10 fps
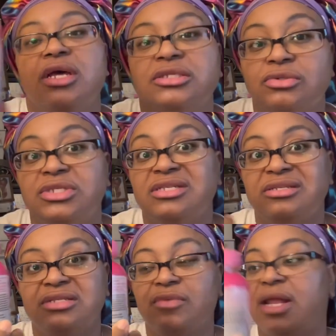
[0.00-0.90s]
So this
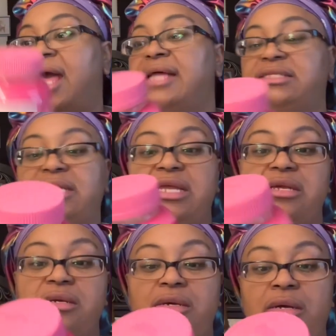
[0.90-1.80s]
is what I take
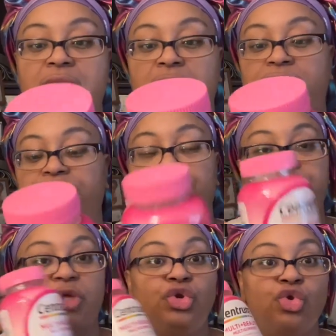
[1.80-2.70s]
um,
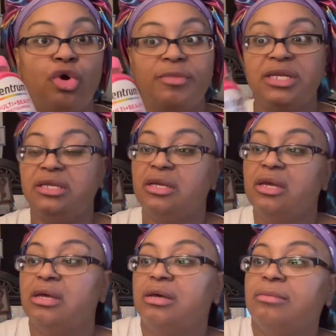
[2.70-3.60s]
normally.
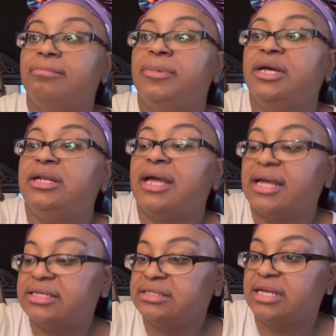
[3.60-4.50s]
But like
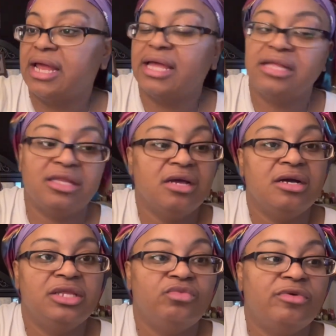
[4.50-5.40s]
I said, I got that
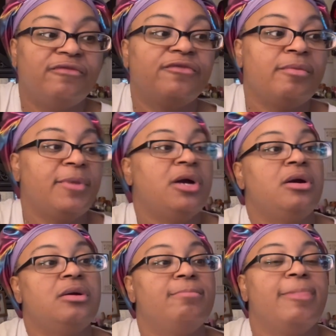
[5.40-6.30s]
other one from
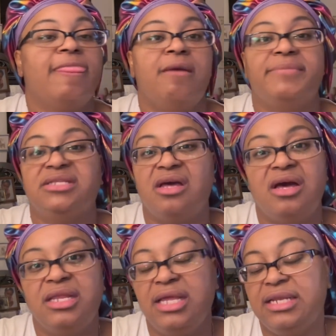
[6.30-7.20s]
um,
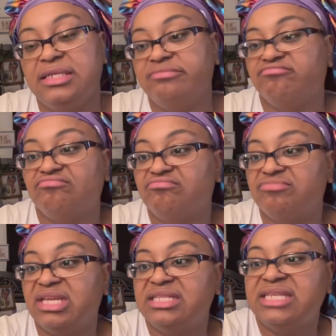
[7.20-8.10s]
Amazon, and it
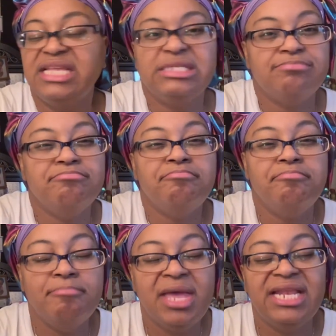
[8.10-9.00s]
it tastes
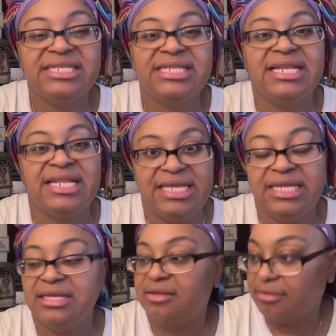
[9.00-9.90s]
medicinely,
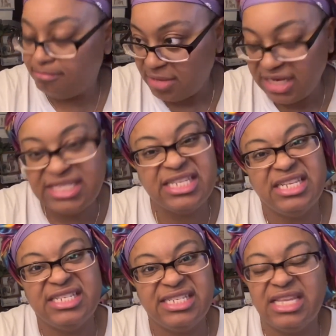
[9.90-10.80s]

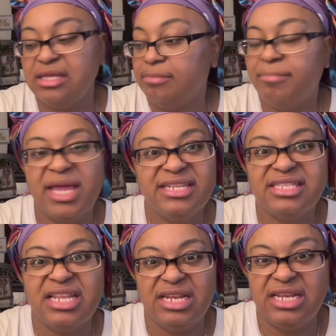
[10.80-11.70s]
medicine C,
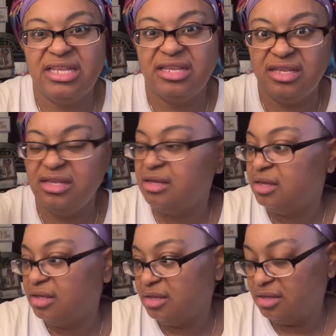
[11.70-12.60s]
medicine
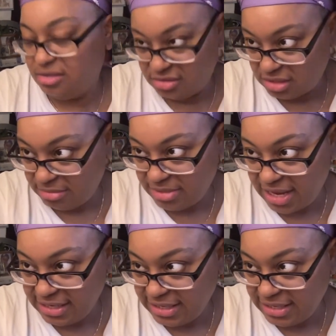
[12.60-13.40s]
something like